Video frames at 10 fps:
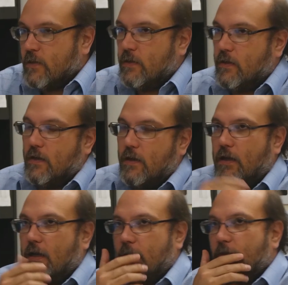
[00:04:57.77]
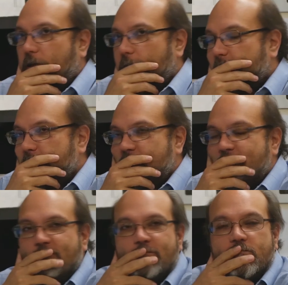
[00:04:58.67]
like um, software and
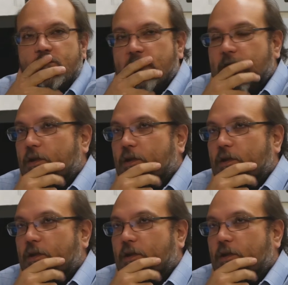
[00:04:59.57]
hardware?